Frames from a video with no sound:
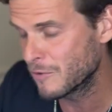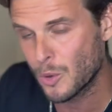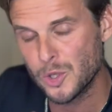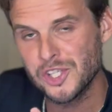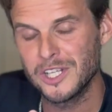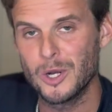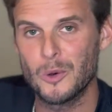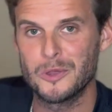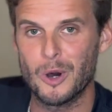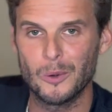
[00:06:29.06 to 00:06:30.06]
course,
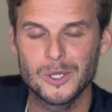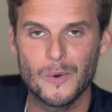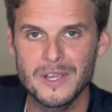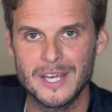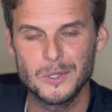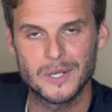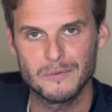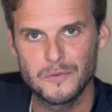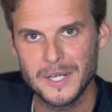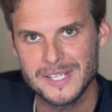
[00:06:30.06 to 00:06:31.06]
the only way that you can
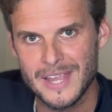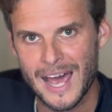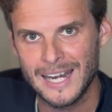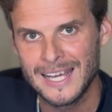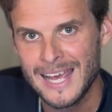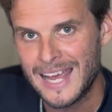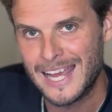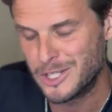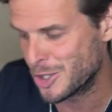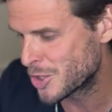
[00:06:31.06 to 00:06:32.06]
fix that
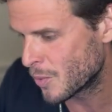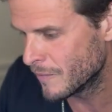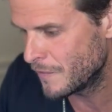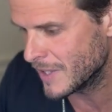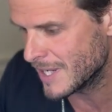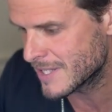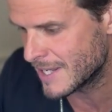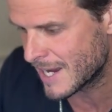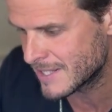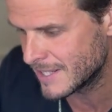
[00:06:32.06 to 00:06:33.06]
is your swim fitness. And
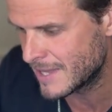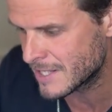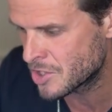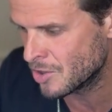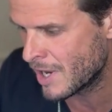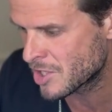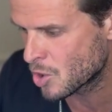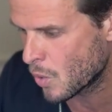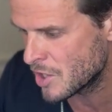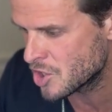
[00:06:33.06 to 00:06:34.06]
I see that's your next
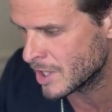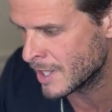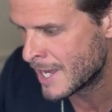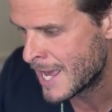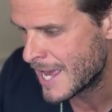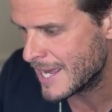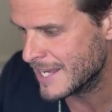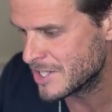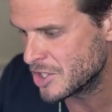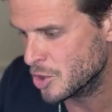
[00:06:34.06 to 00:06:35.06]
question,
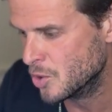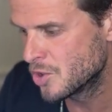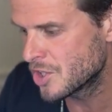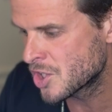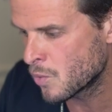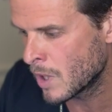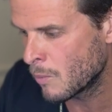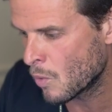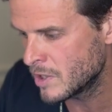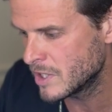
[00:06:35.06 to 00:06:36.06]
is you used to
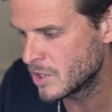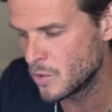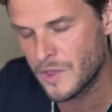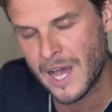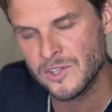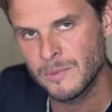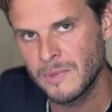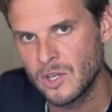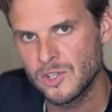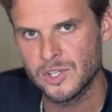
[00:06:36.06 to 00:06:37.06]
swim 1,000 to 2,000
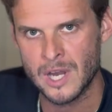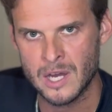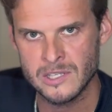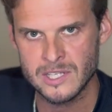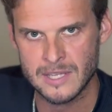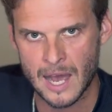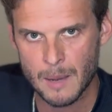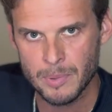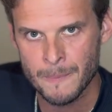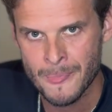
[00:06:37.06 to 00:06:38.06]
meters
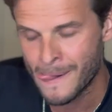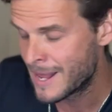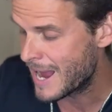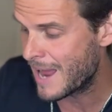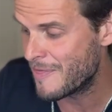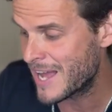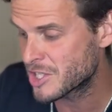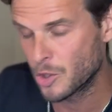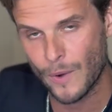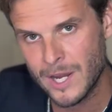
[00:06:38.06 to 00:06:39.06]
nonstop. And that's
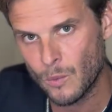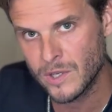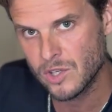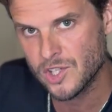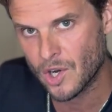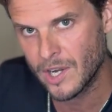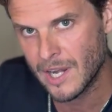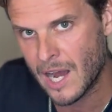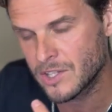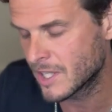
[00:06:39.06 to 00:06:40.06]
great when you're starting
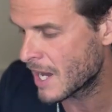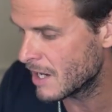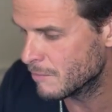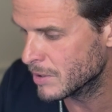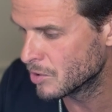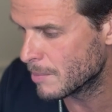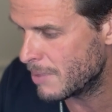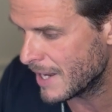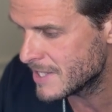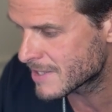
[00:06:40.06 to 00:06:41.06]
out to kind of build a
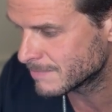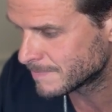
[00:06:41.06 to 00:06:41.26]
base.